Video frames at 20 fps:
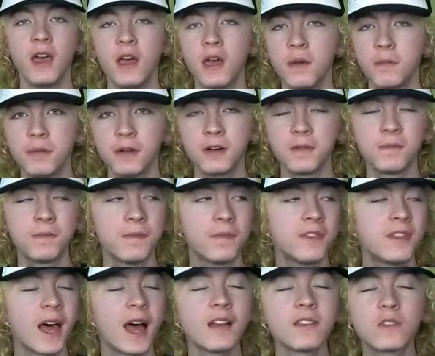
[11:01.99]
but
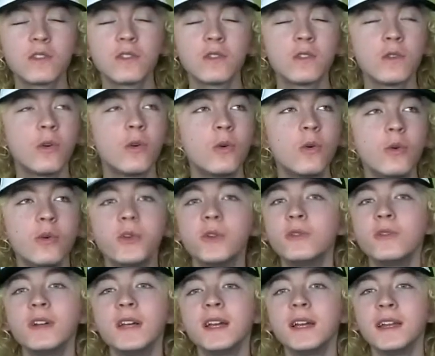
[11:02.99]
that's all you
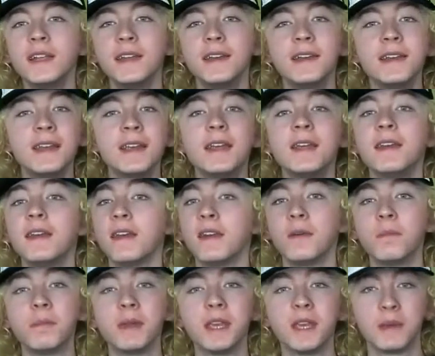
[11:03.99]
really need in a
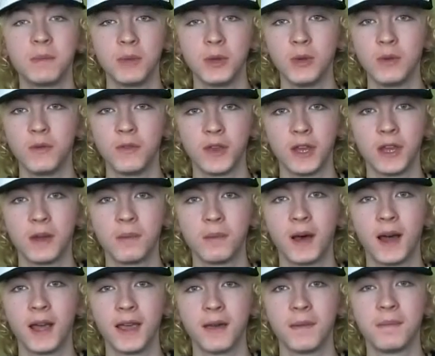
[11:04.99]
B-movie in my
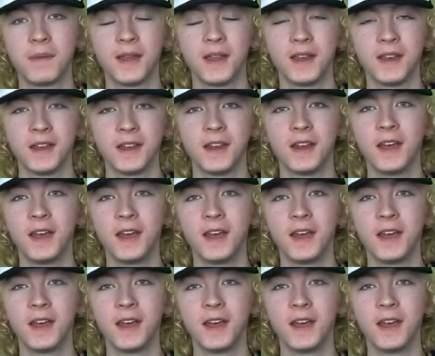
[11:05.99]
opinion.